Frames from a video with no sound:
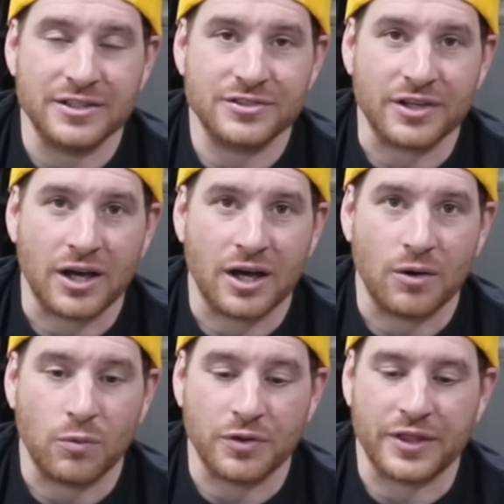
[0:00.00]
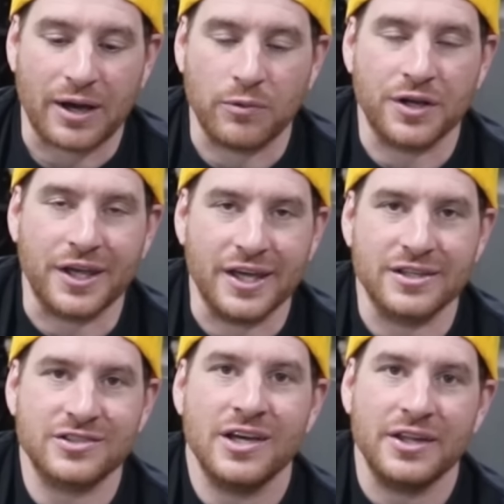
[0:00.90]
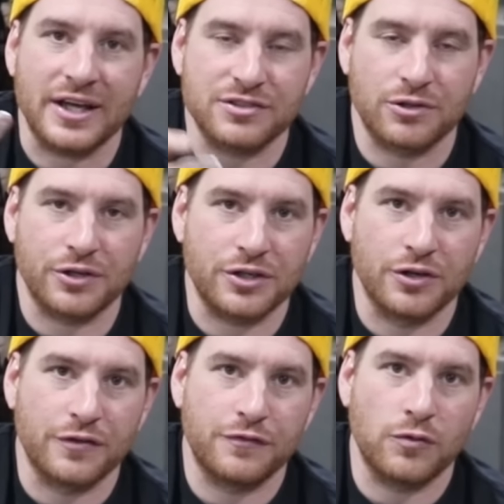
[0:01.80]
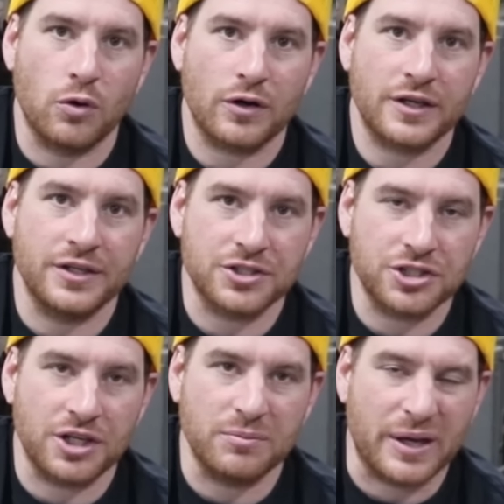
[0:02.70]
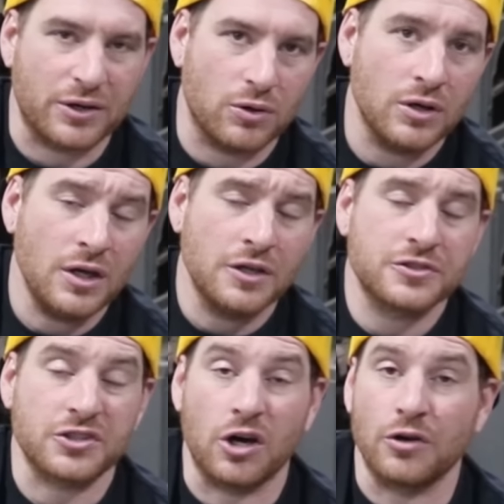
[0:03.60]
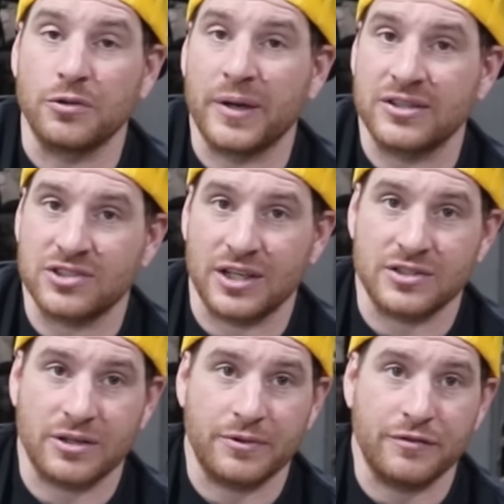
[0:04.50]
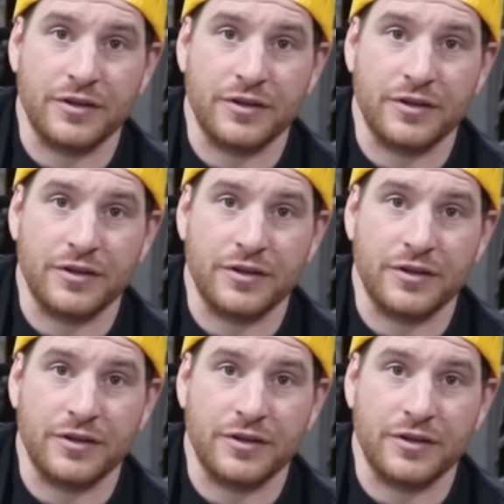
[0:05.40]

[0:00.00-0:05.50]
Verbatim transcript: is uh, what that one is. That's really good for conditioning metal. So you may see in some of the